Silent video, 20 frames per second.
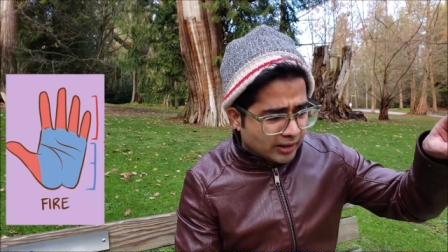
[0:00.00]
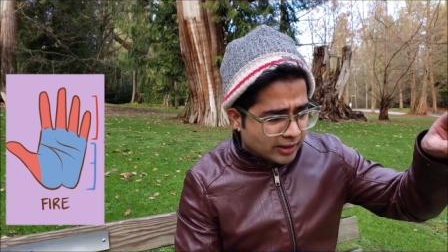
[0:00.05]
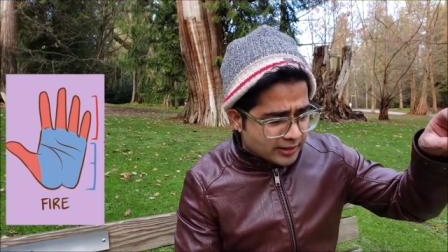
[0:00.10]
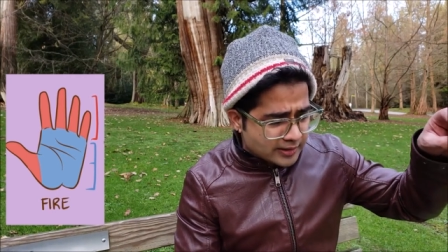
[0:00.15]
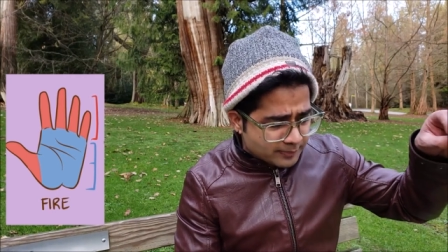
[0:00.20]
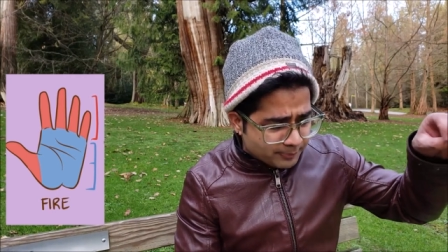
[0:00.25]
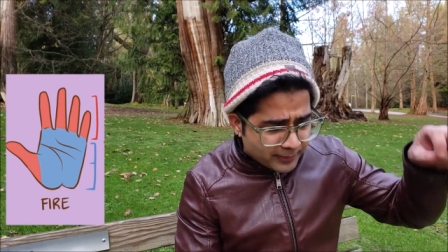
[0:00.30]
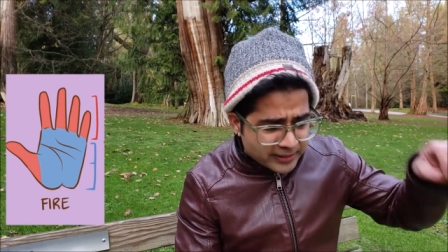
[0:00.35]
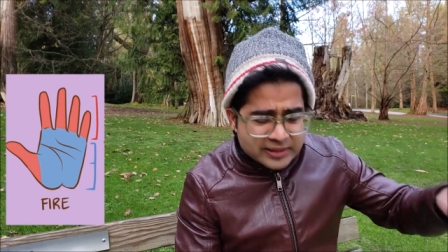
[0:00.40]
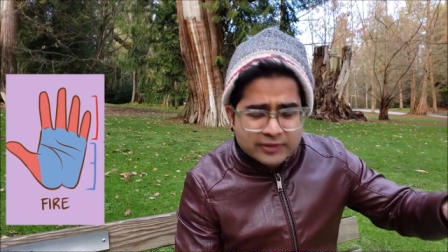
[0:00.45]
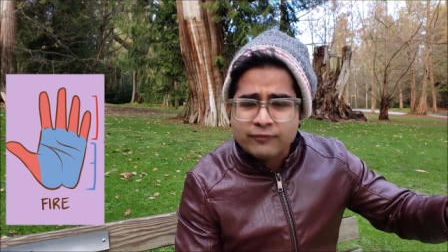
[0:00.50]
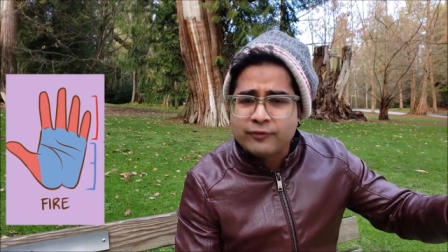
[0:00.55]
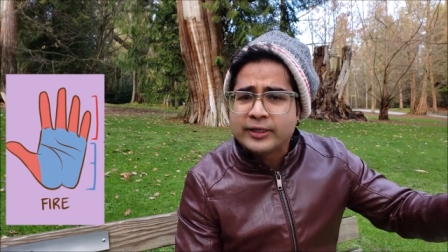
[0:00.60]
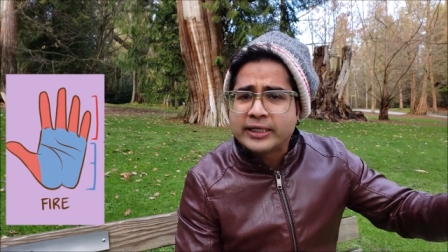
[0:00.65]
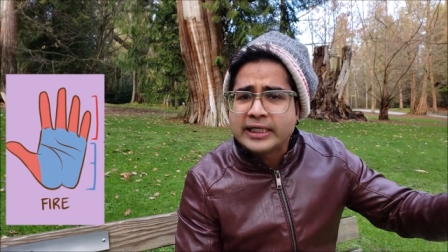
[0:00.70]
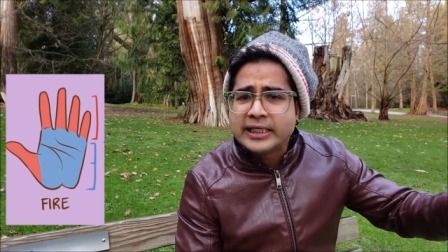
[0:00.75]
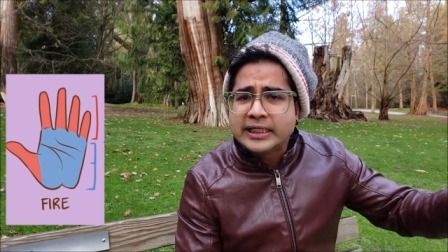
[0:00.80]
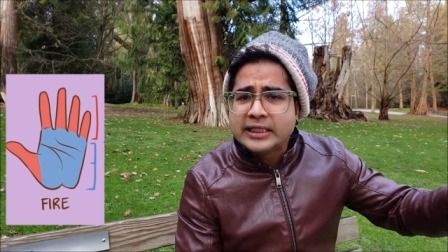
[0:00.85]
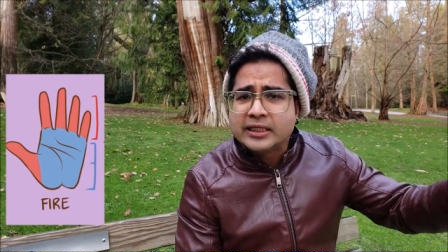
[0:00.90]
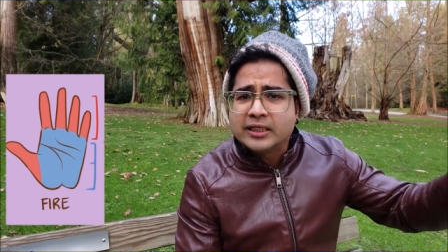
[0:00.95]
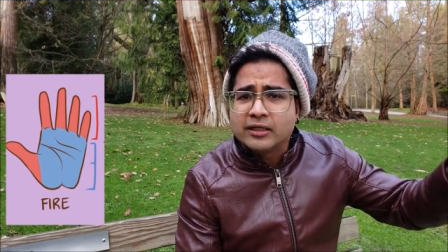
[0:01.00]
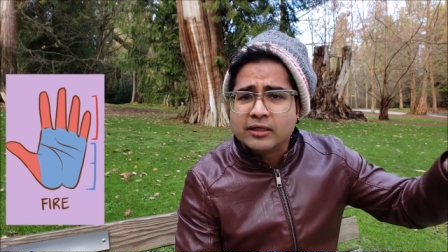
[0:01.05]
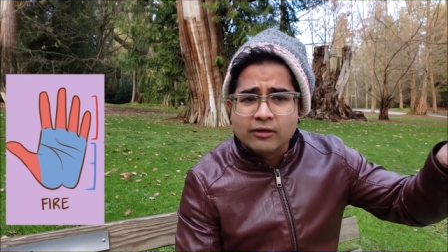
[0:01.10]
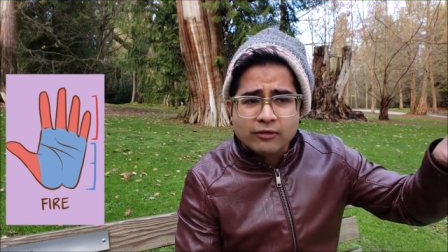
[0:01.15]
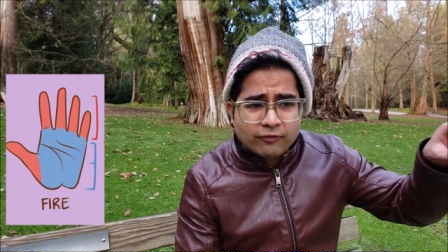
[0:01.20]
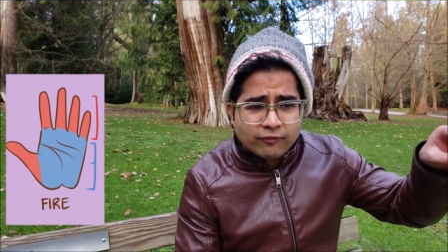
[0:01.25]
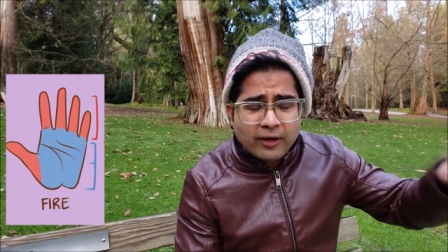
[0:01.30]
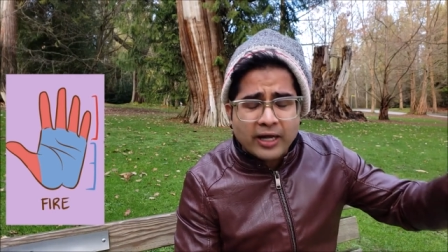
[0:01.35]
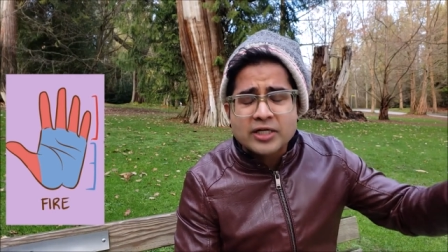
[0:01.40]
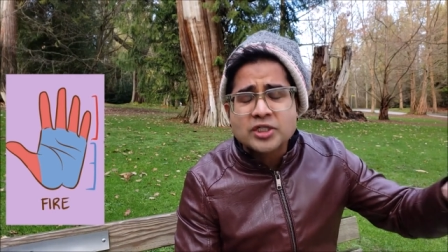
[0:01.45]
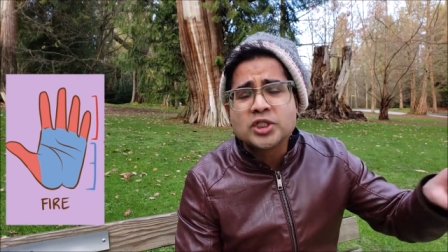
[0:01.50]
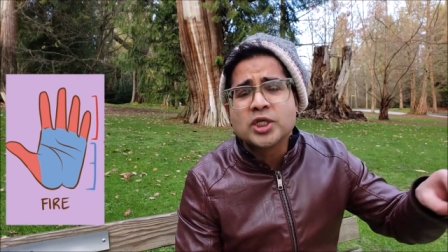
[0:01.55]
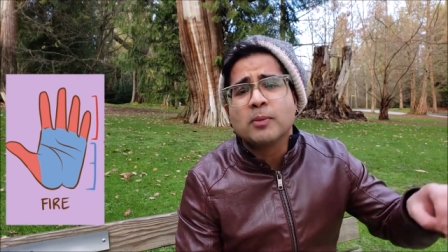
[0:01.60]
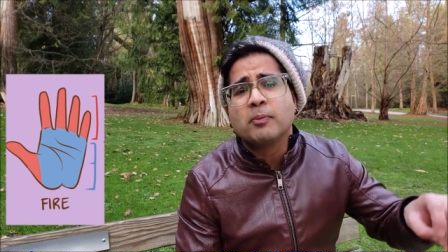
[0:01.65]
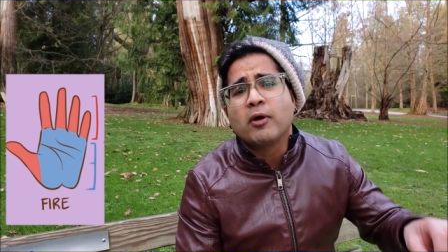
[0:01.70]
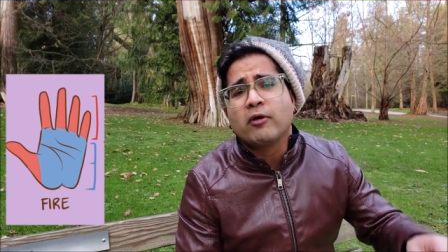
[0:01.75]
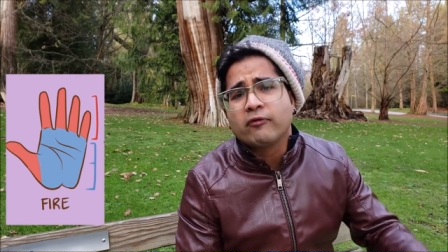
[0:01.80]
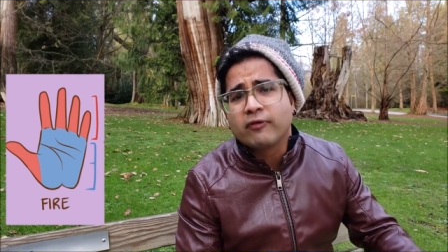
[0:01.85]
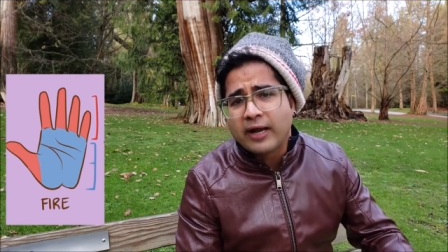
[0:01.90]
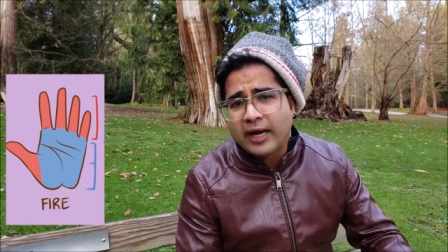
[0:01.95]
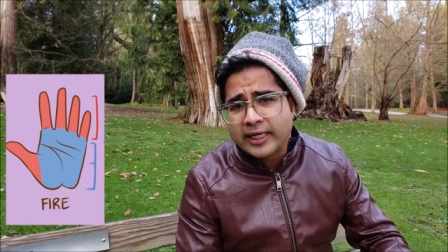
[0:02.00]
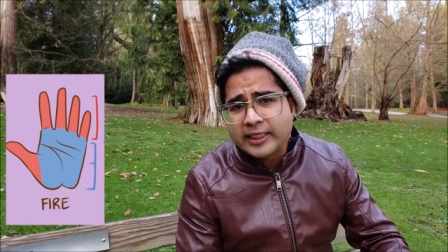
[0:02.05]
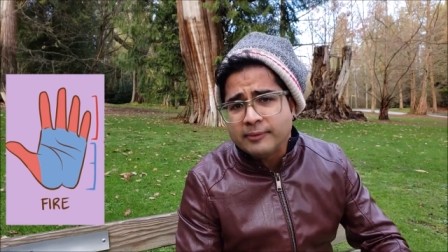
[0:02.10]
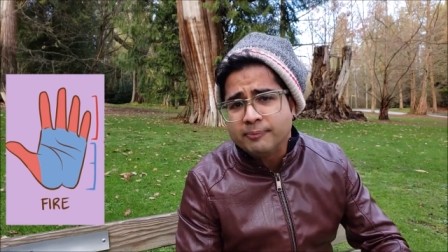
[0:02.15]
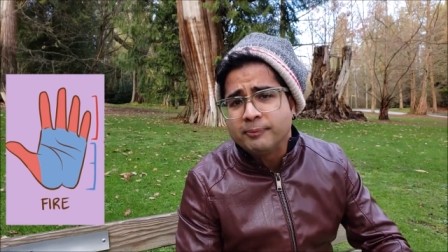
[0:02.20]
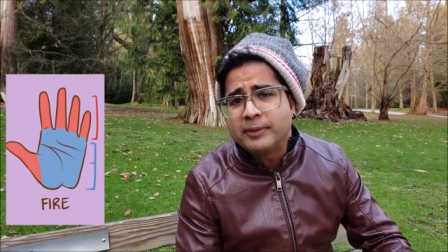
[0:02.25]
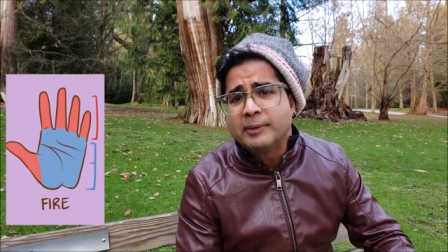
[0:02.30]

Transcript: specifically the fire shape of hand